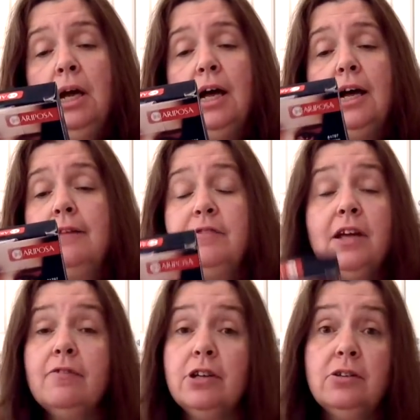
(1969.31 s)
I've
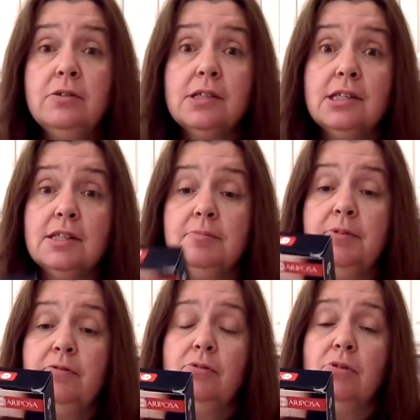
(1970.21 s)
never used this
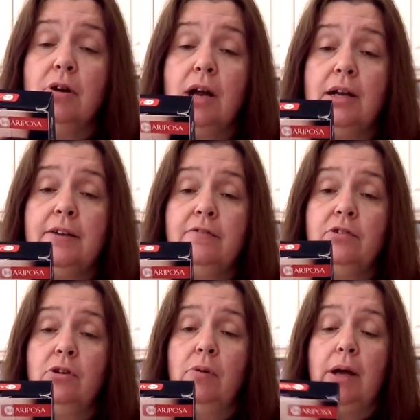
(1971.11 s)
before. I have
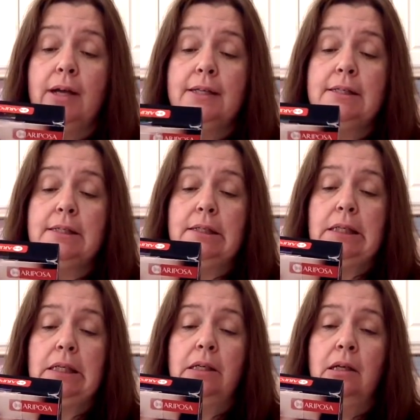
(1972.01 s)
no
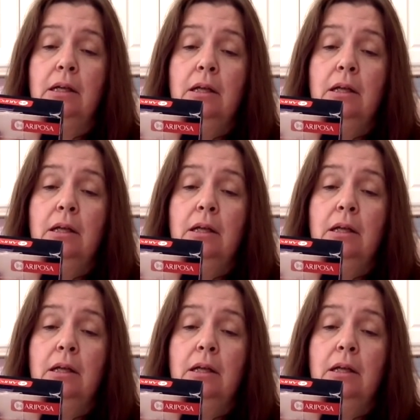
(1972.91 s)
idea.